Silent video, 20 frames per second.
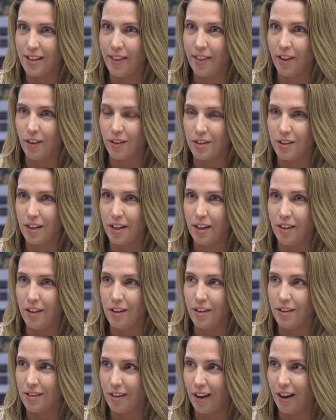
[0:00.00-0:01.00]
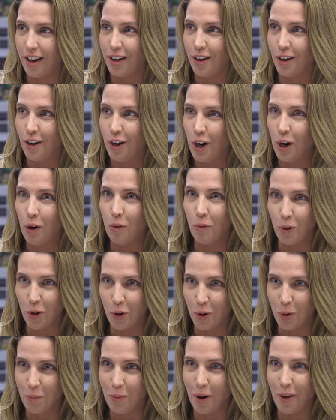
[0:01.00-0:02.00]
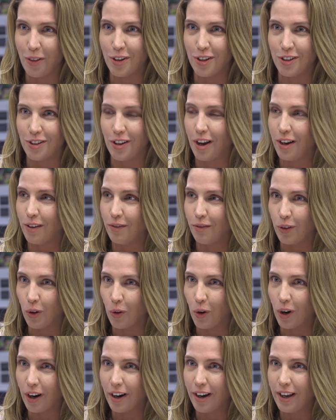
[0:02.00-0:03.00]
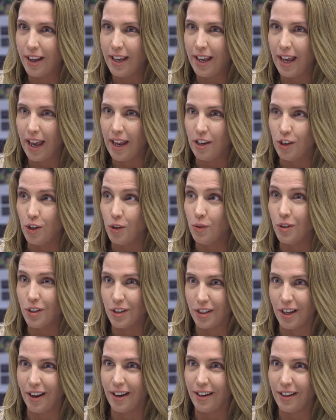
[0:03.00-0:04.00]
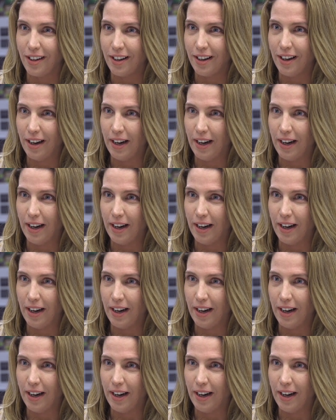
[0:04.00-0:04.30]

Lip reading: and they'll sit in the design room on the design floor and do design.